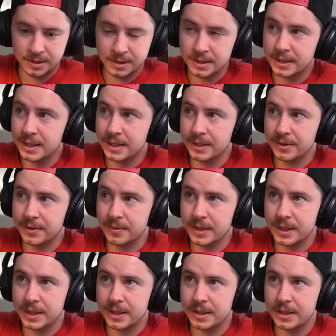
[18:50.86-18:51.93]
Yeti on the
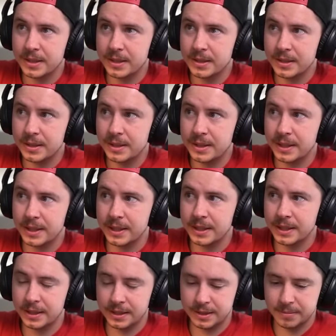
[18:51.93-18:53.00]
right.
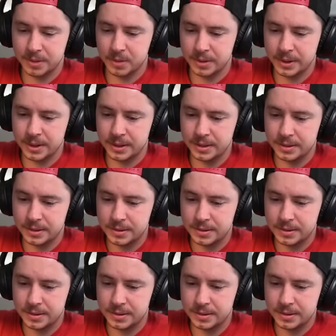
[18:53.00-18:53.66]
King deployed.